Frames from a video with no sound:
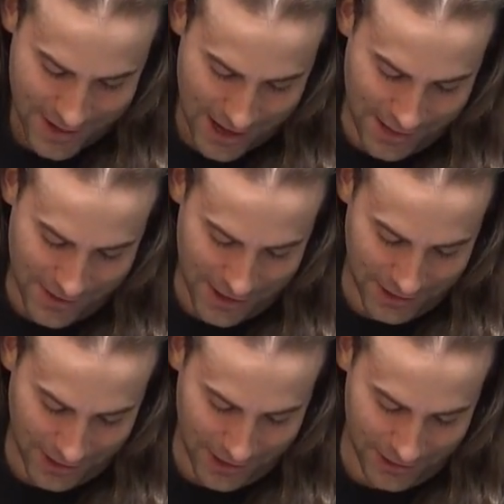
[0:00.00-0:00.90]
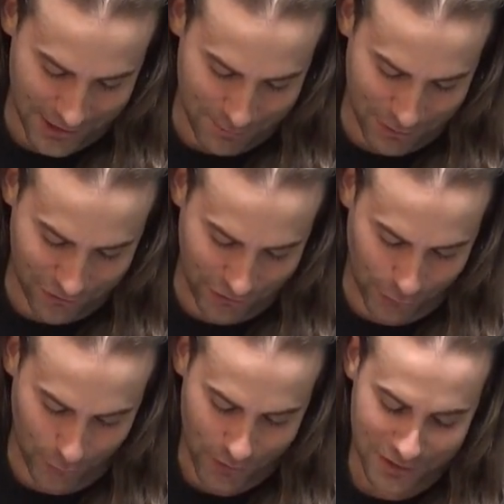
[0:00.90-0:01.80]
And then number
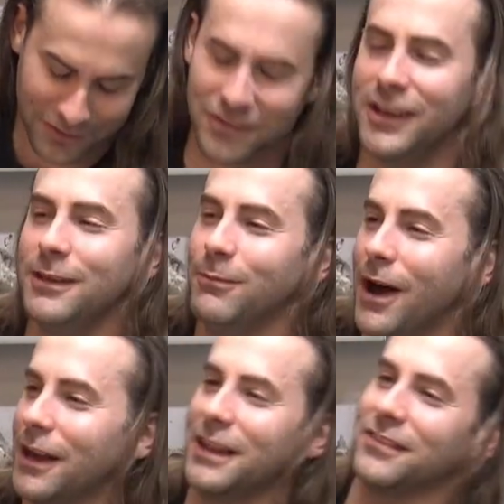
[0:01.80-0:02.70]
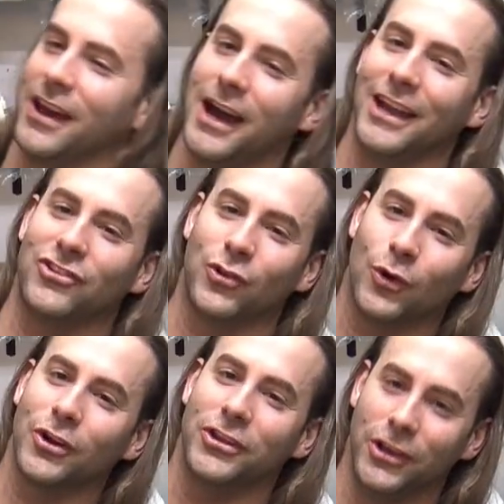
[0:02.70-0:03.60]
2, demonetize
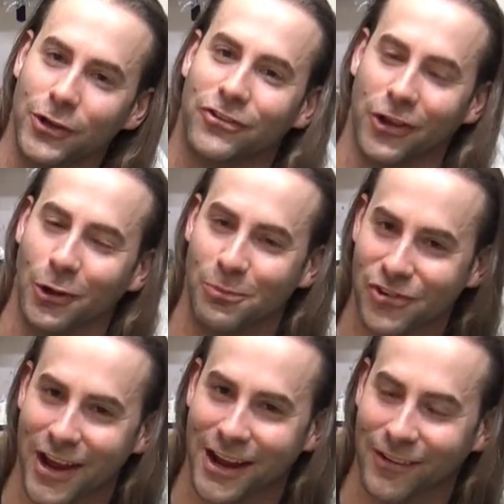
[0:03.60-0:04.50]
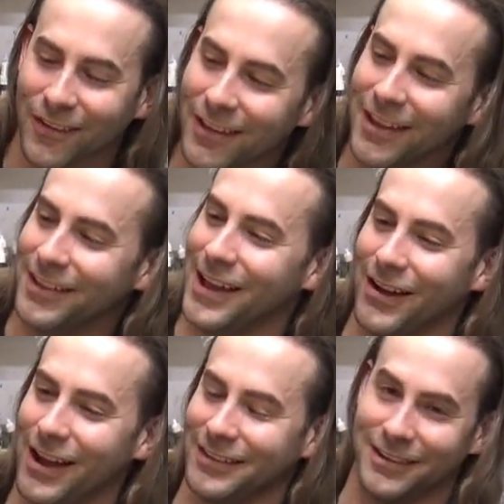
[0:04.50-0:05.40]
your YouTube channel. Now,
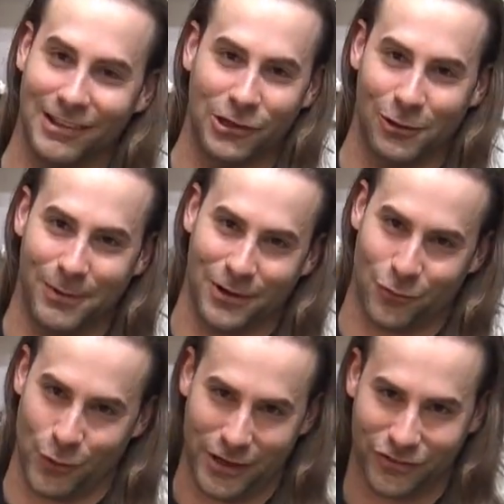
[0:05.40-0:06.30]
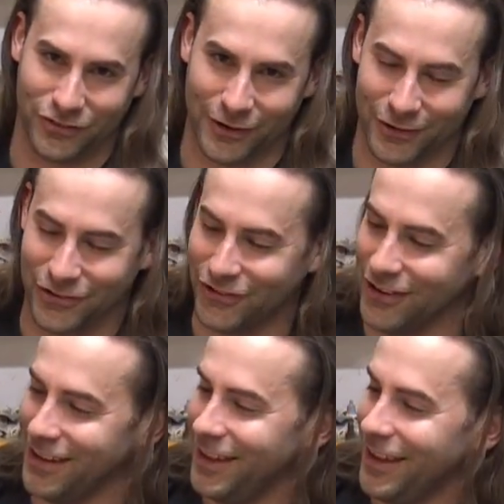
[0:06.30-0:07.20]
I did a little bit of research
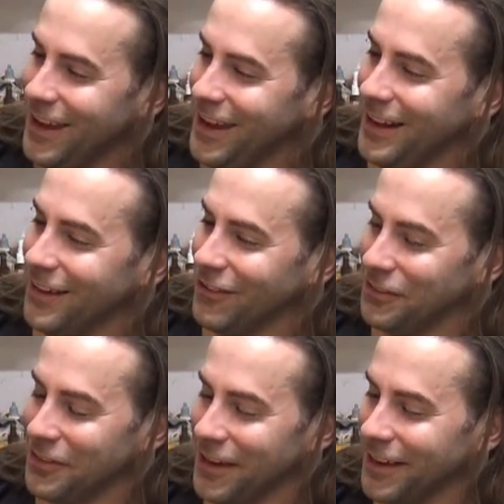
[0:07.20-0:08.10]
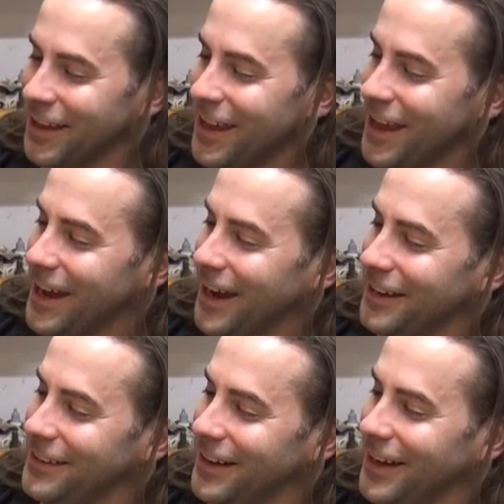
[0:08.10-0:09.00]
and everything.
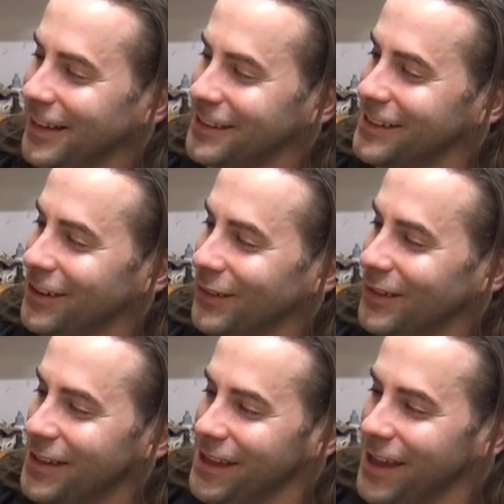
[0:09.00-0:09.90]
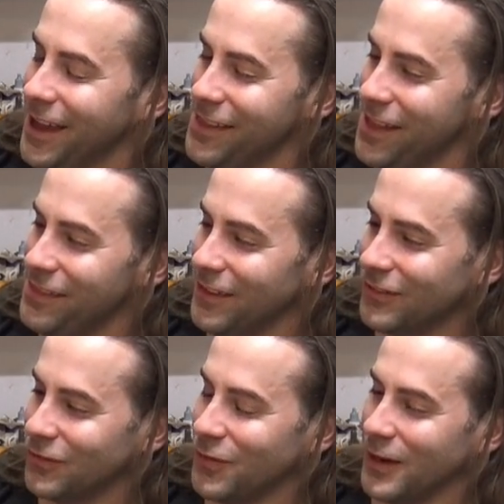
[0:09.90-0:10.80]
And, you know, and this
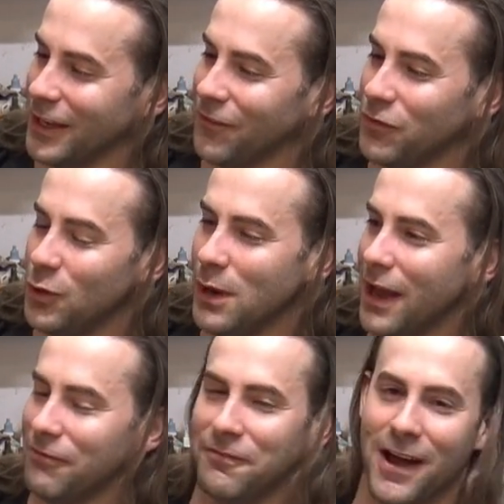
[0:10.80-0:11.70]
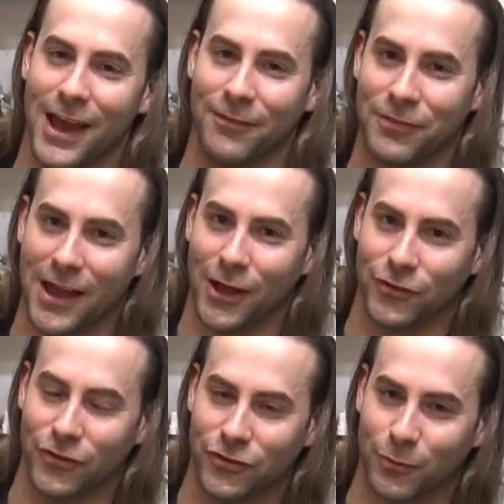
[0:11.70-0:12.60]
is funny. If you have
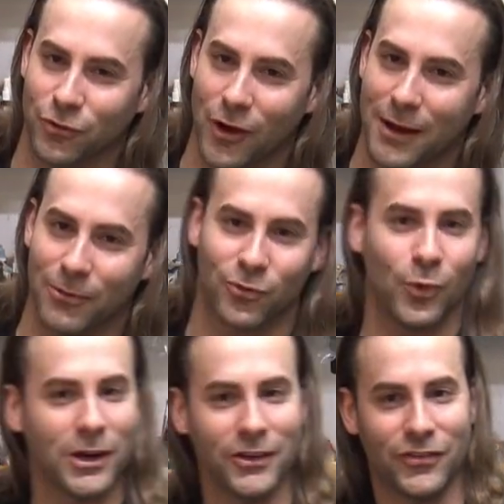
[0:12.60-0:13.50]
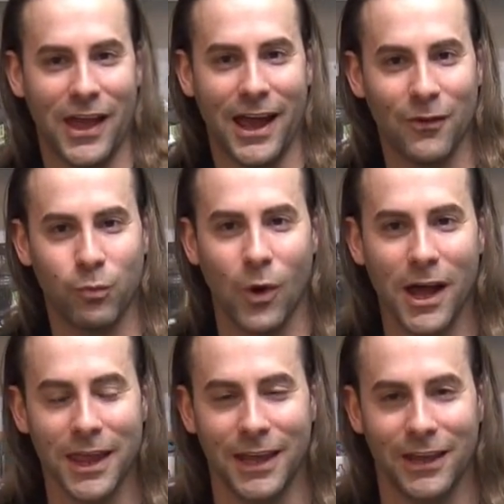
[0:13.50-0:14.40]
5,000 subscribers, what is that?
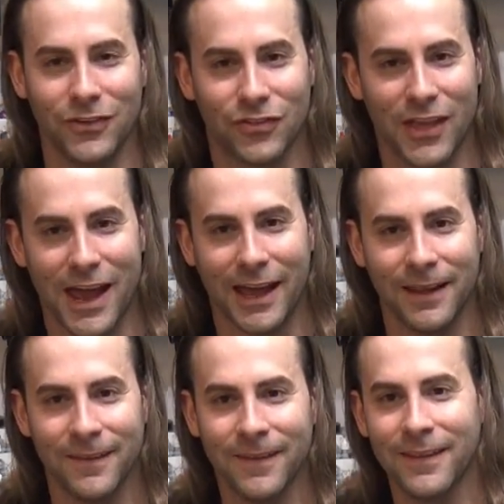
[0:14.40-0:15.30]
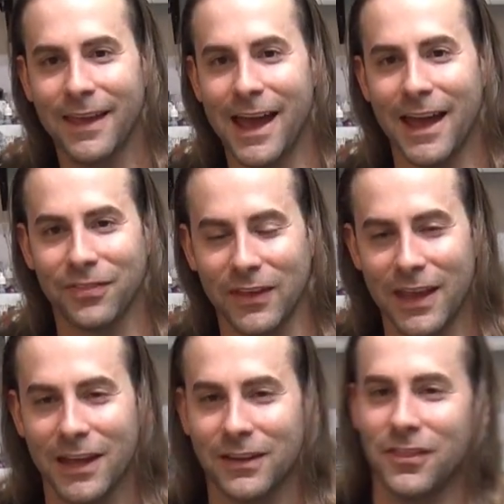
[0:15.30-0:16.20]
What is that at the
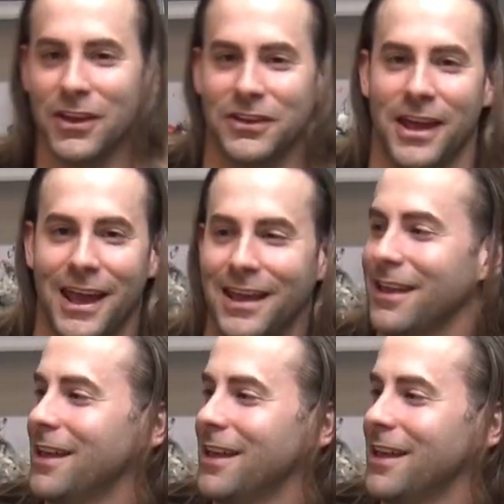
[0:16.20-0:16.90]
end of the day?